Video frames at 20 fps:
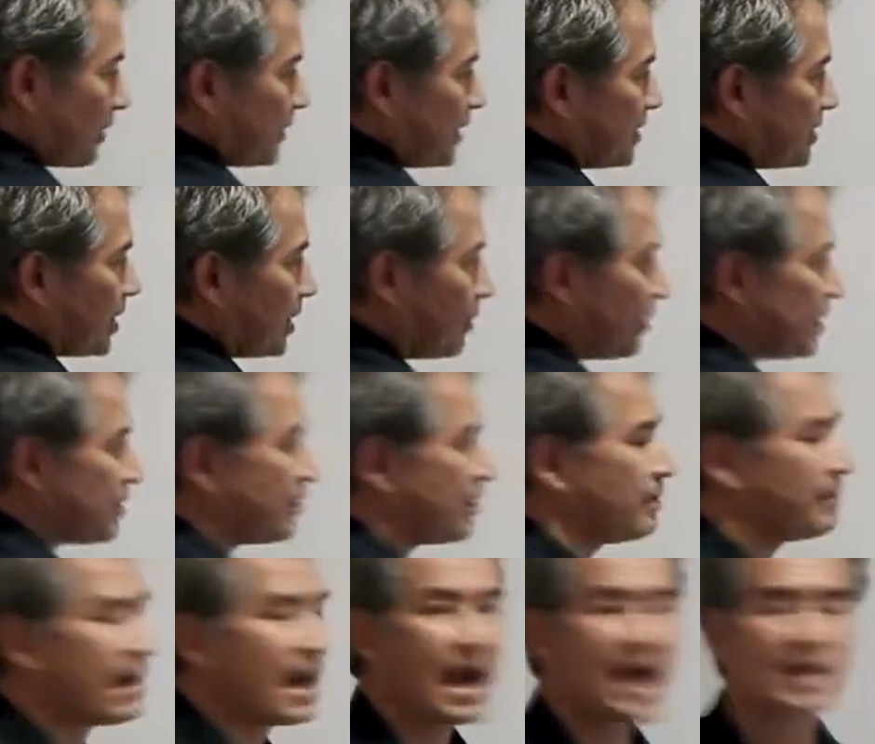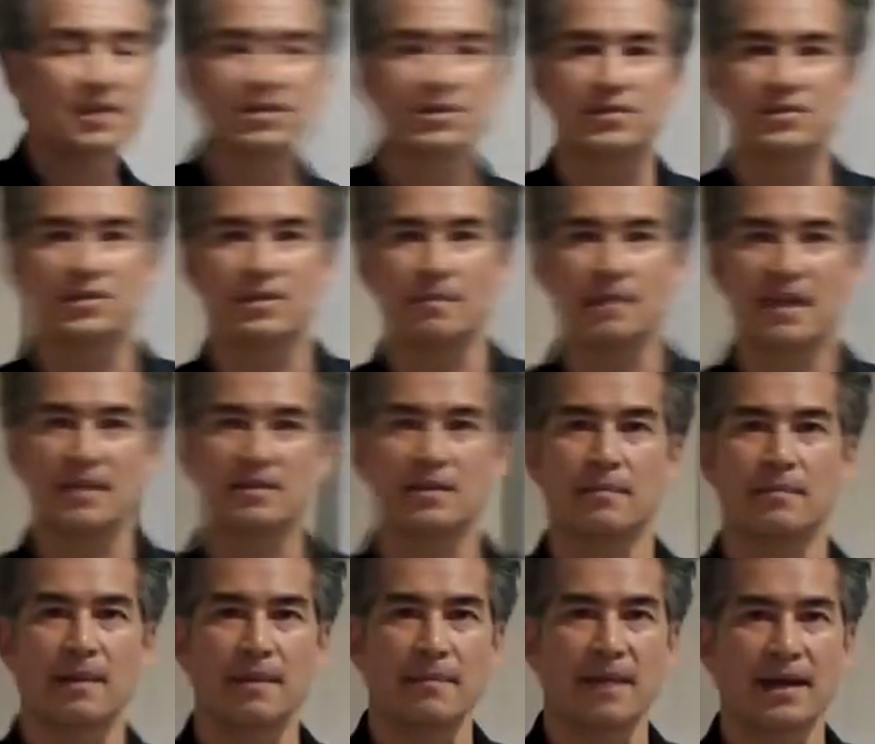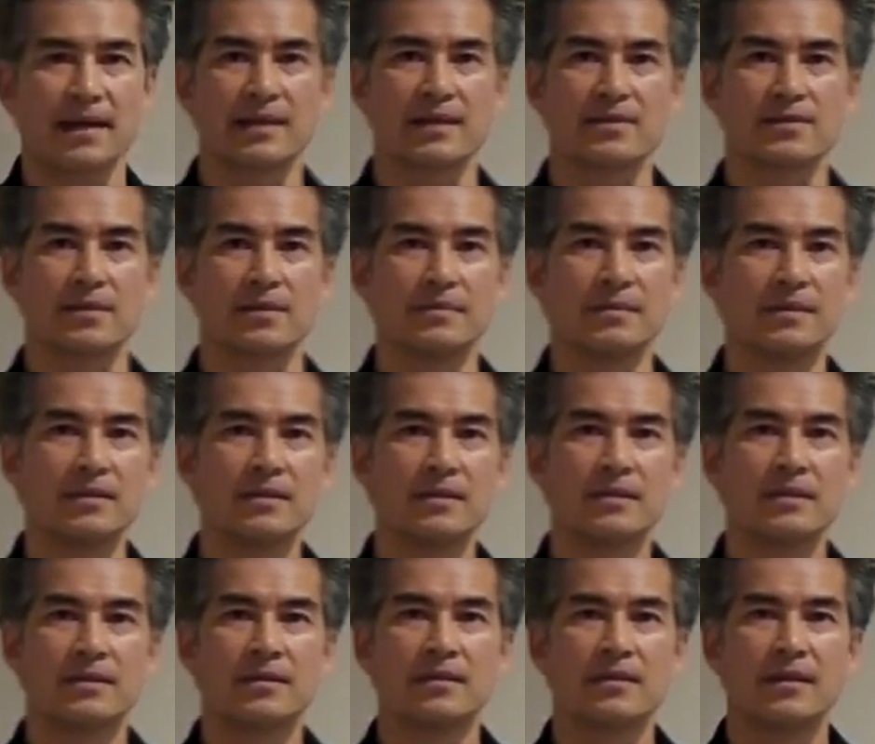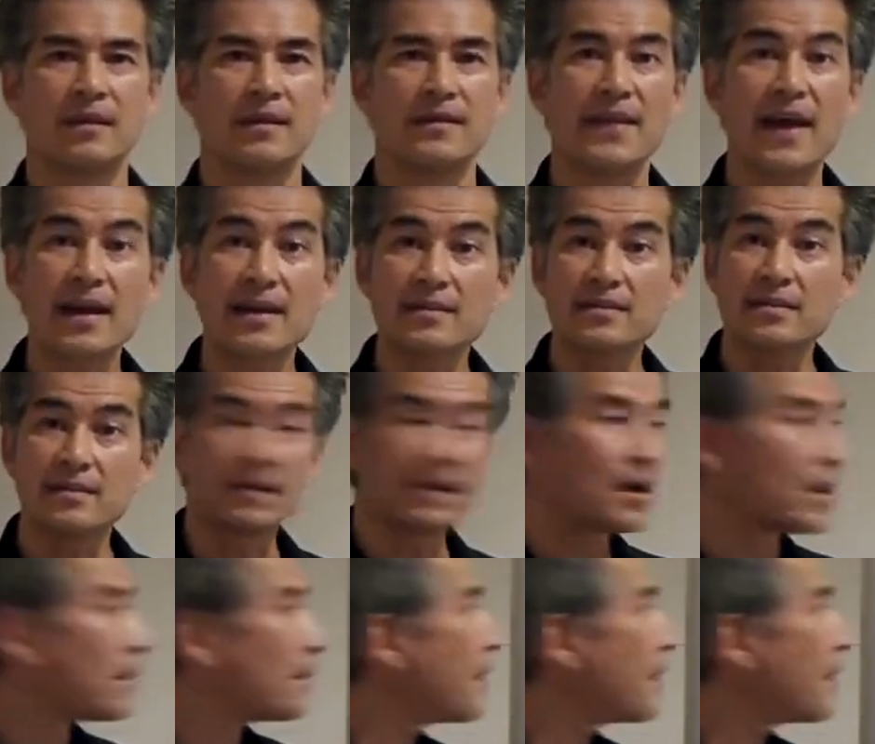of these elementary reactions that makes up my mechanism, and that is that they are